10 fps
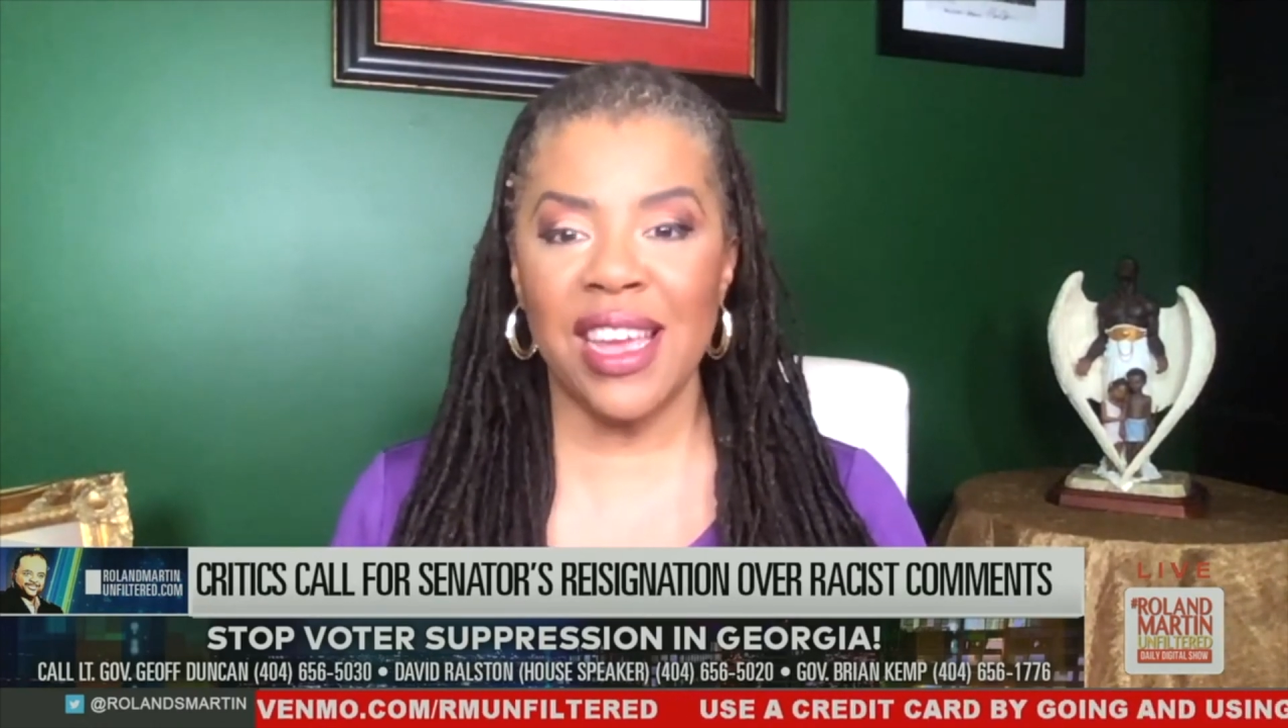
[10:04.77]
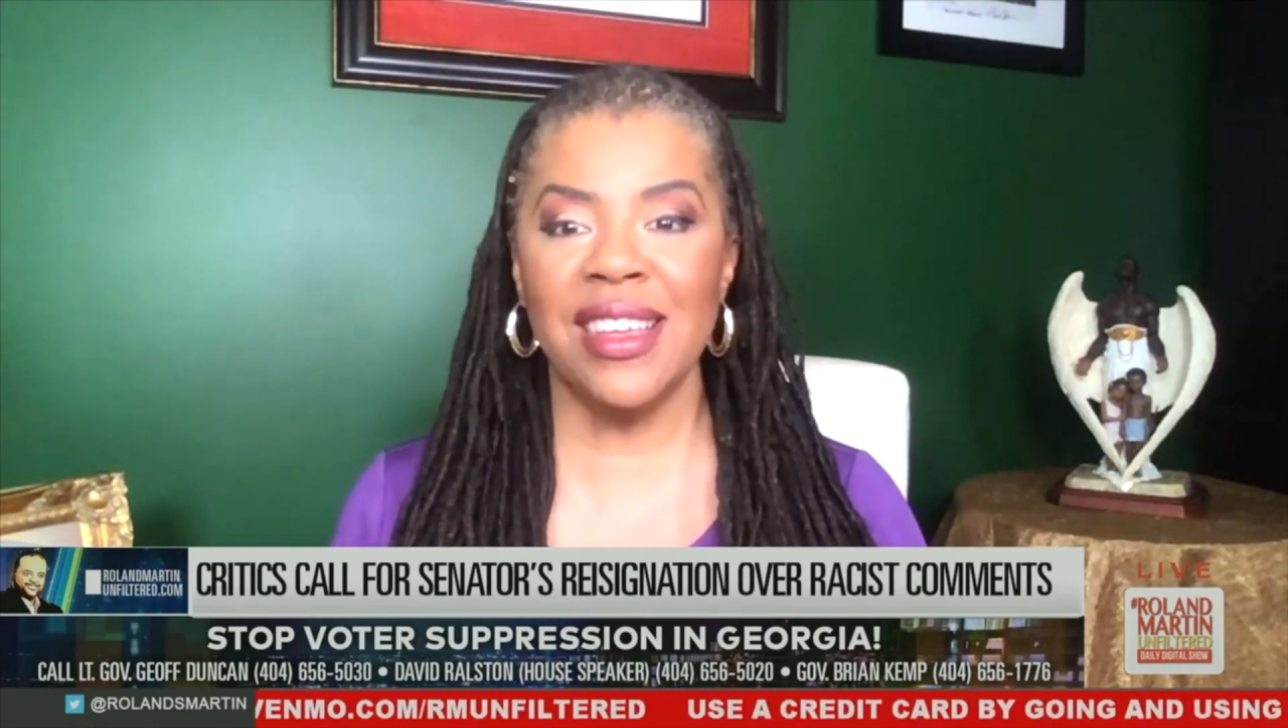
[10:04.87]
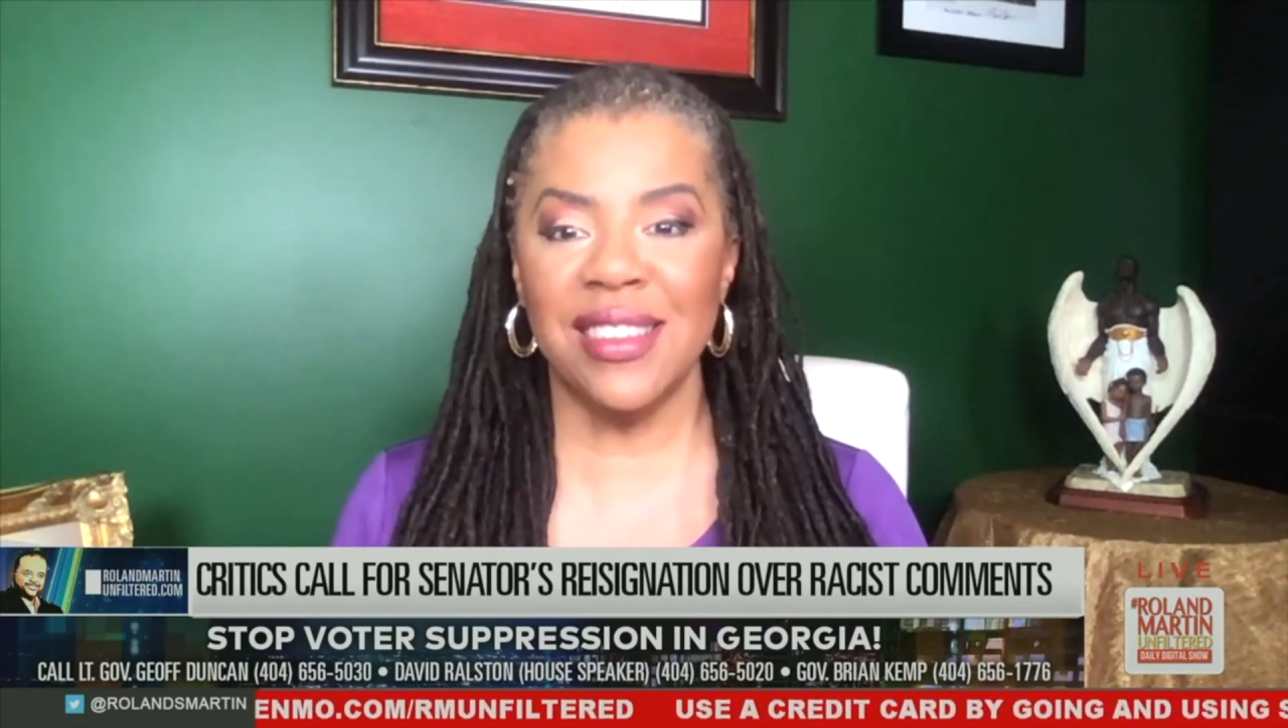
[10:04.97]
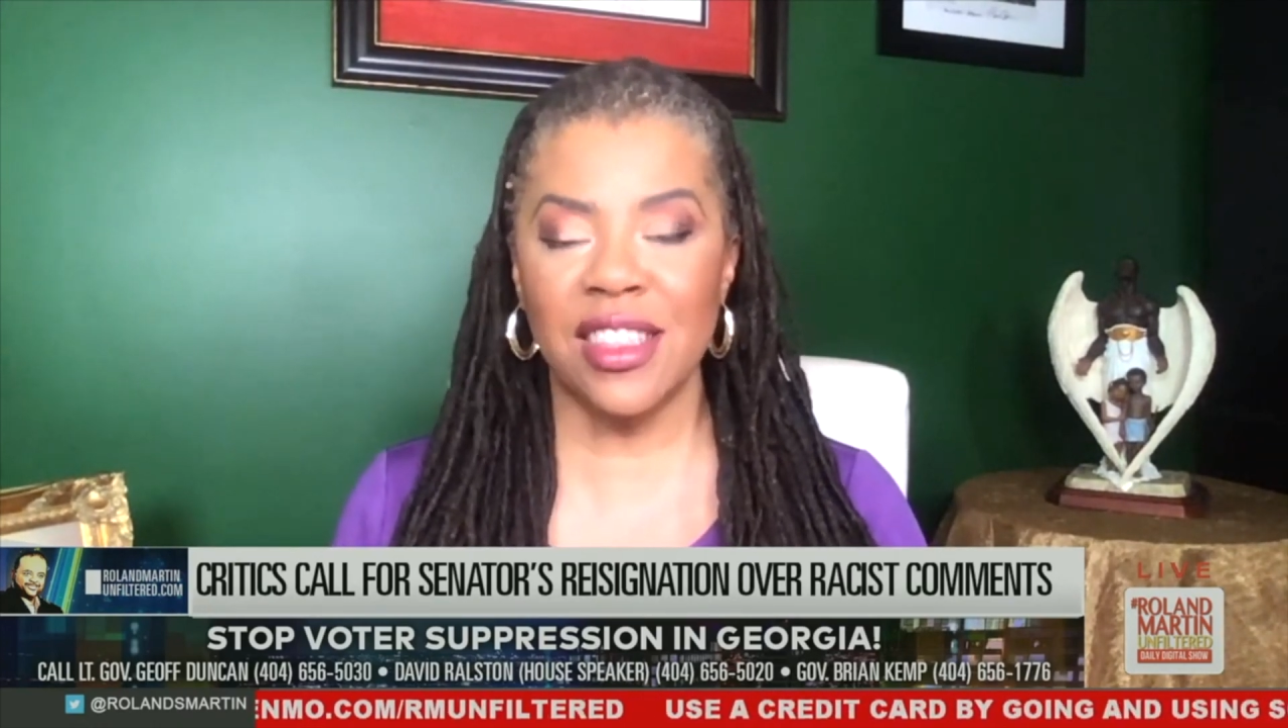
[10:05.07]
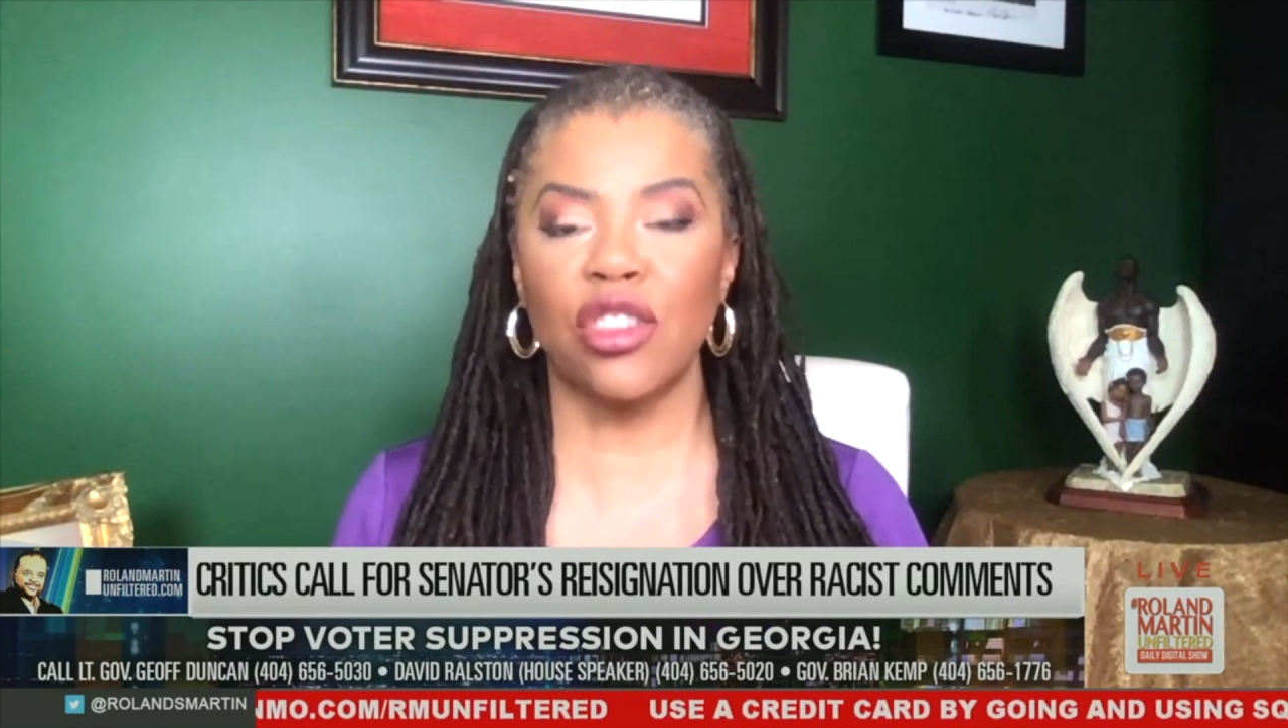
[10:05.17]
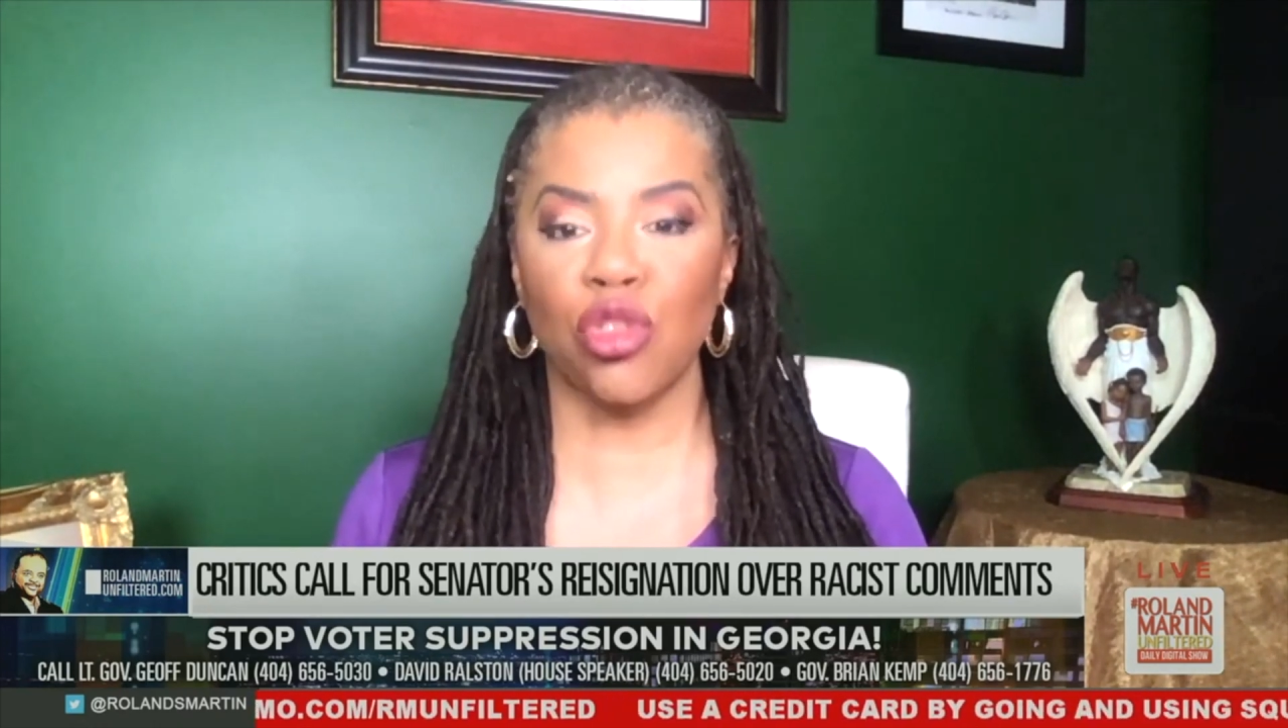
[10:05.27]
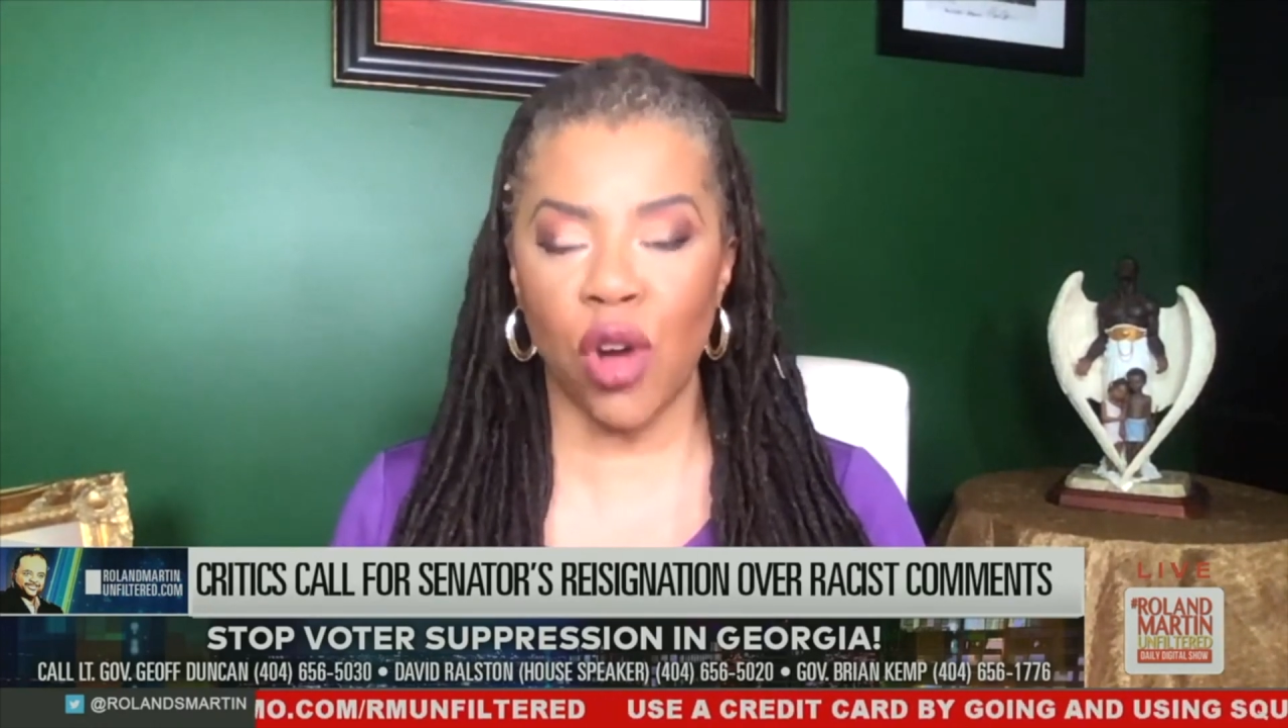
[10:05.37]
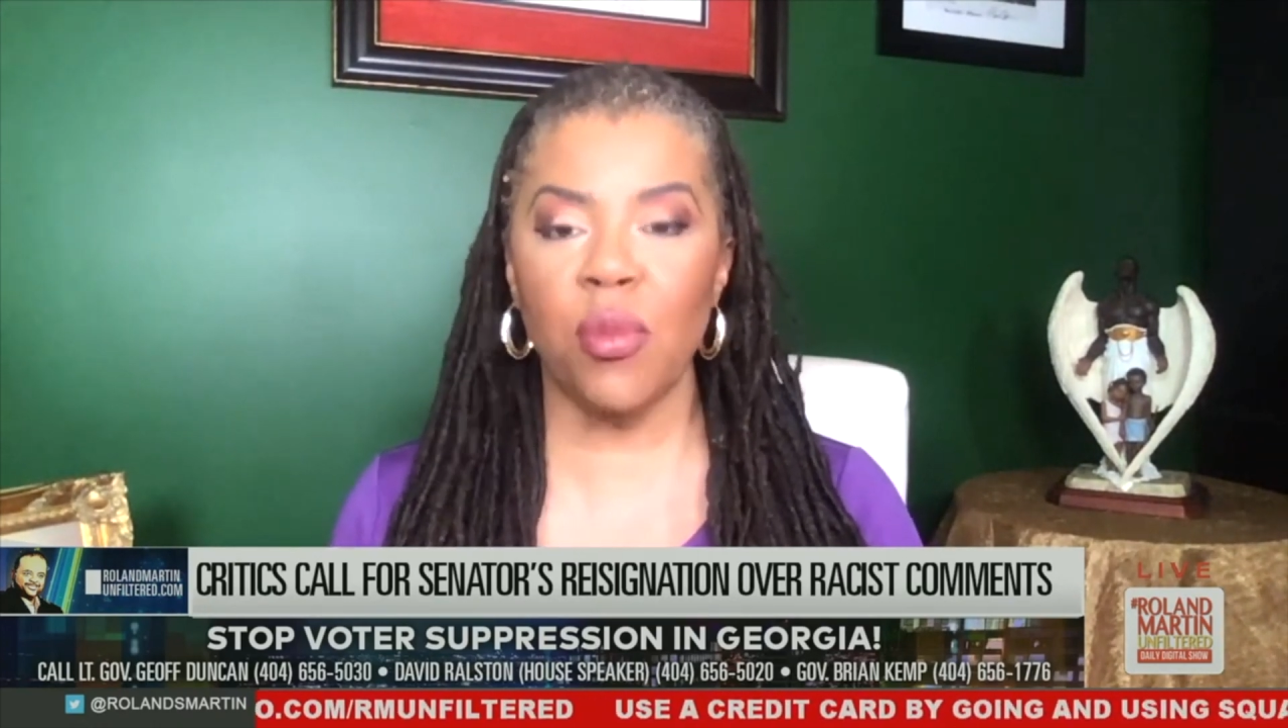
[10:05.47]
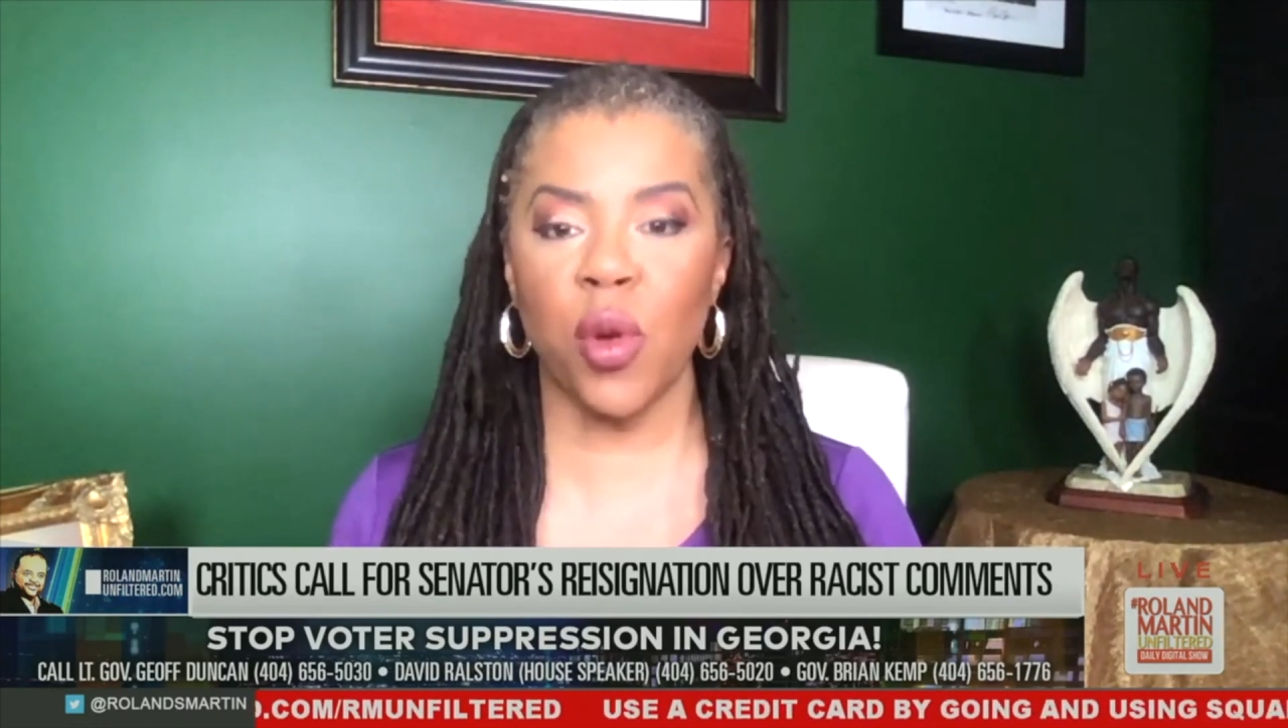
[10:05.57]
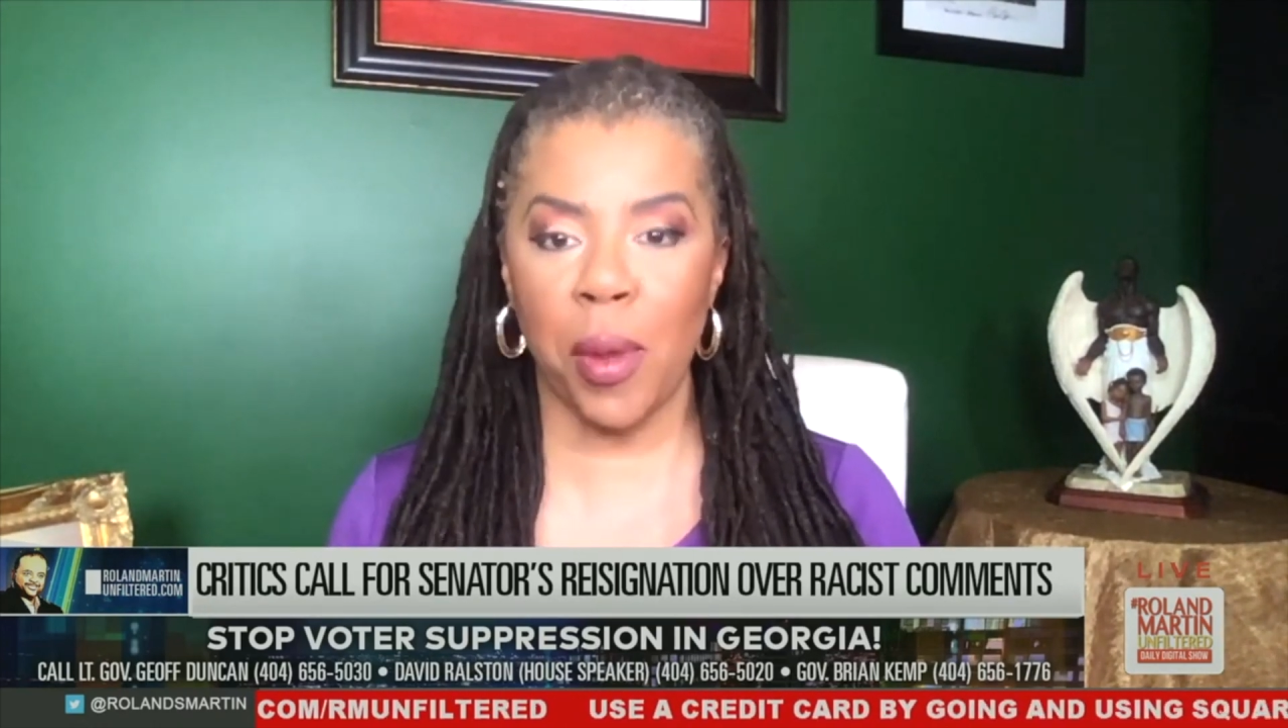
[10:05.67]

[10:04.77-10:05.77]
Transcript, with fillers: is the Trump